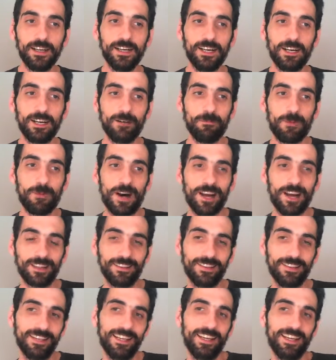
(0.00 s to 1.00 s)
But
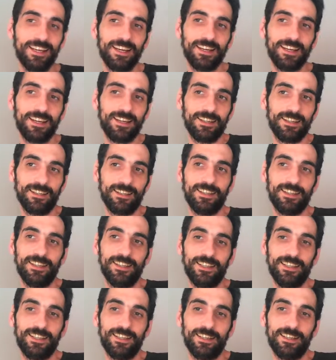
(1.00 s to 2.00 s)

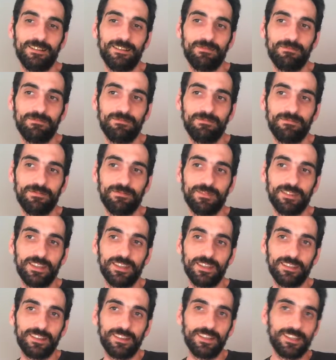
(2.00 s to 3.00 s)

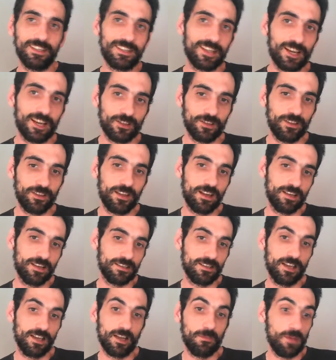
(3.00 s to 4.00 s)
the discussion there
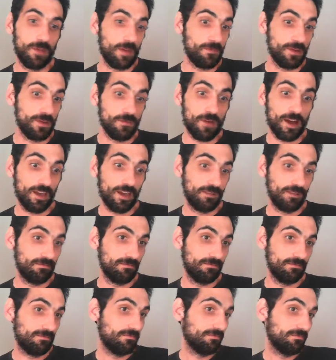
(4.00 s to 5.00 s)
said maybe my
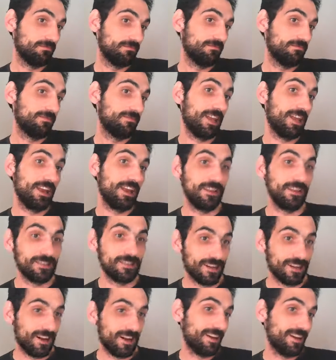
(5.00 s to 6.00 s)
tenants
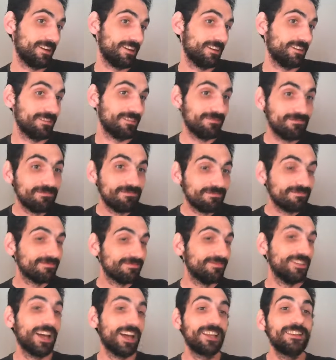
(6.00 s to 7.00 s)
are
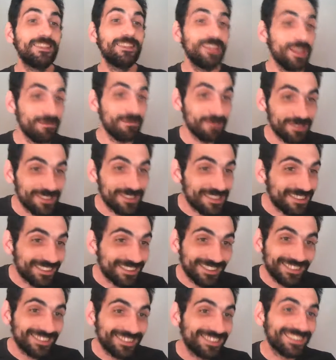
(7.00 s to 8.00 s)
not teams,
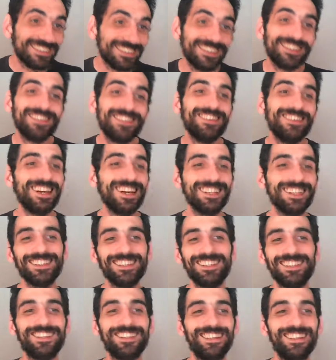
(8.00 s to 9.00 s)
right?
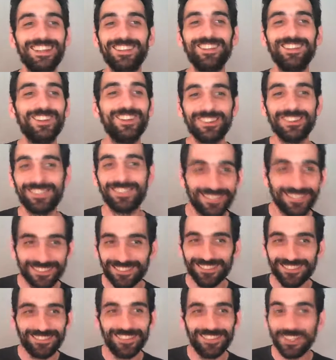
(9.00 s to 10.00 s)
They don't
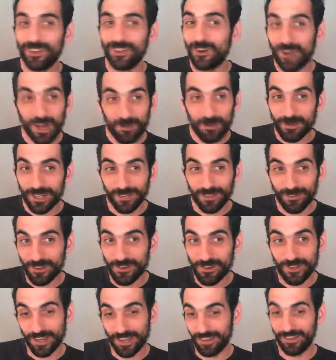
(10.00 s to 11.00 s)
collaborate with each
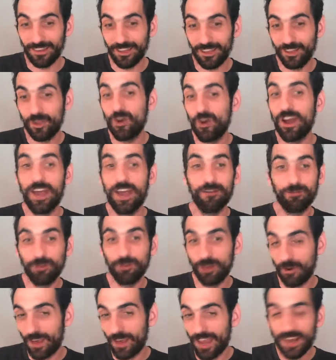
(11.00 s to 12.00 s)
other. They don't have to
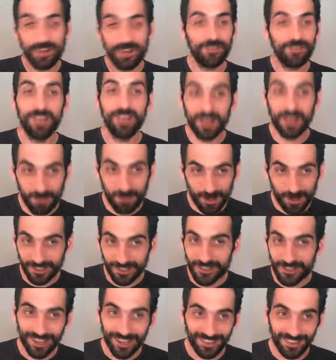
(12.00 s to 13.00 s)
know anything about
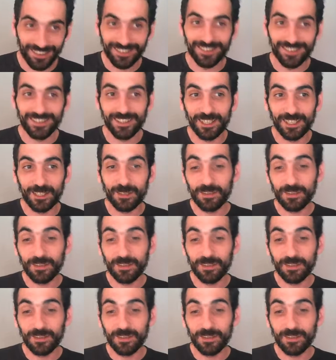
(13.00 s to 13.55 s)
each other. So